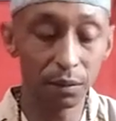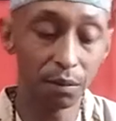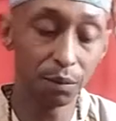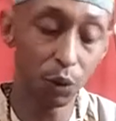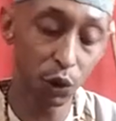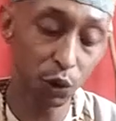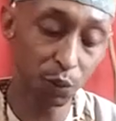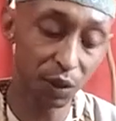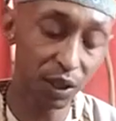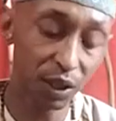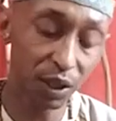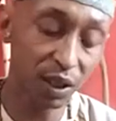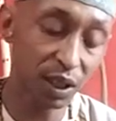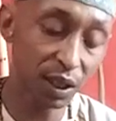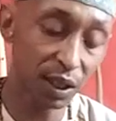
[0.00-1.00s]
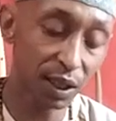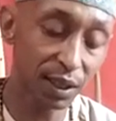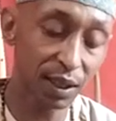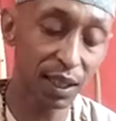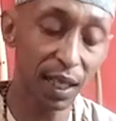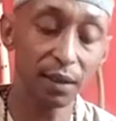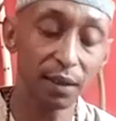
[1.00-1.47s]
Bushman tea is
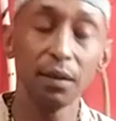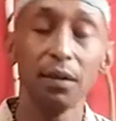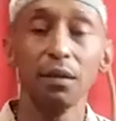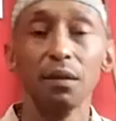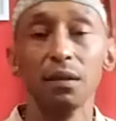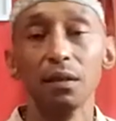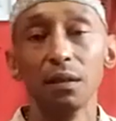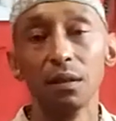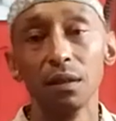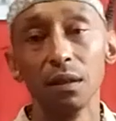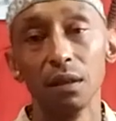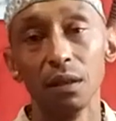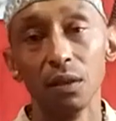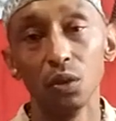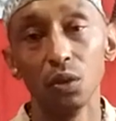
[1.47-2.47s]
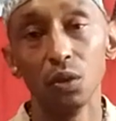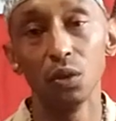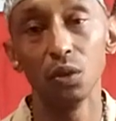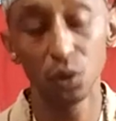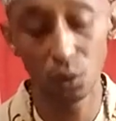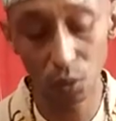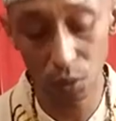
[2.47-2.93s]
cat. You
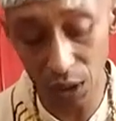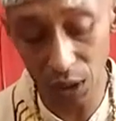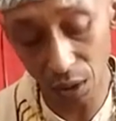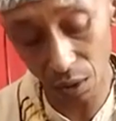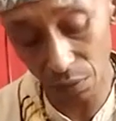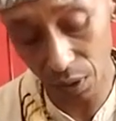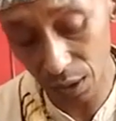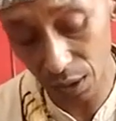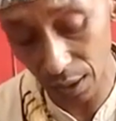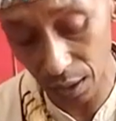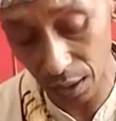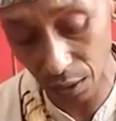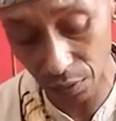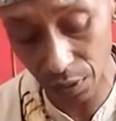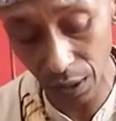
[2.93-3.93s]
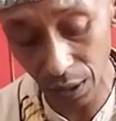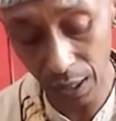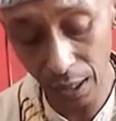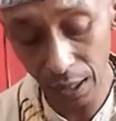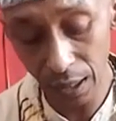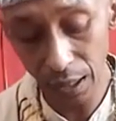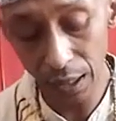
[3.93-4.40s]
chew 3 of these leaves,
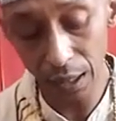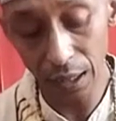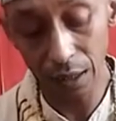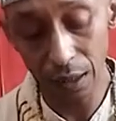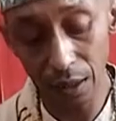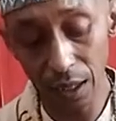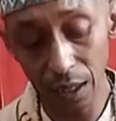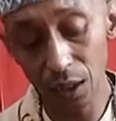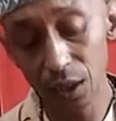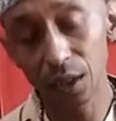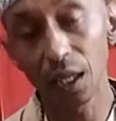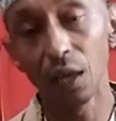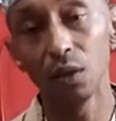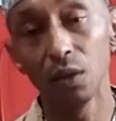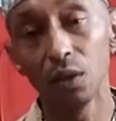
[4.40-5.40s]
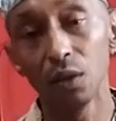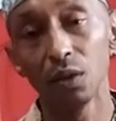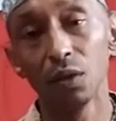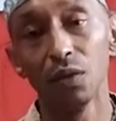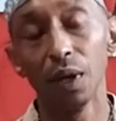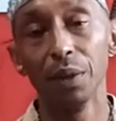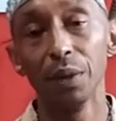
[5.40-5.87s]
any sound or
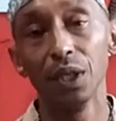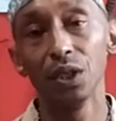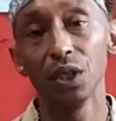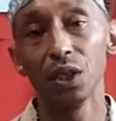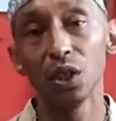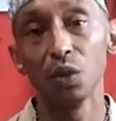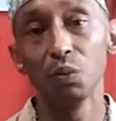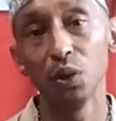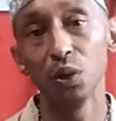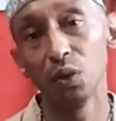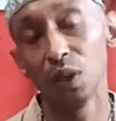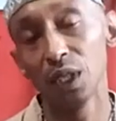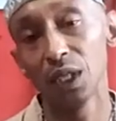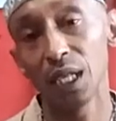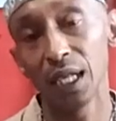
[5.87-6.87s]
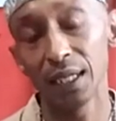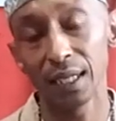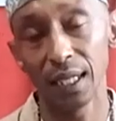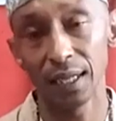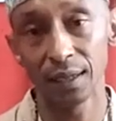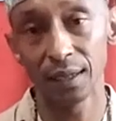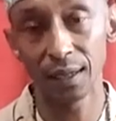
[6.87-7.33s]
vibration can put you in a
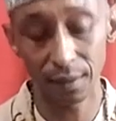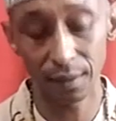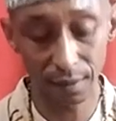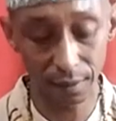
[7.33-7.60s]
trance-like state.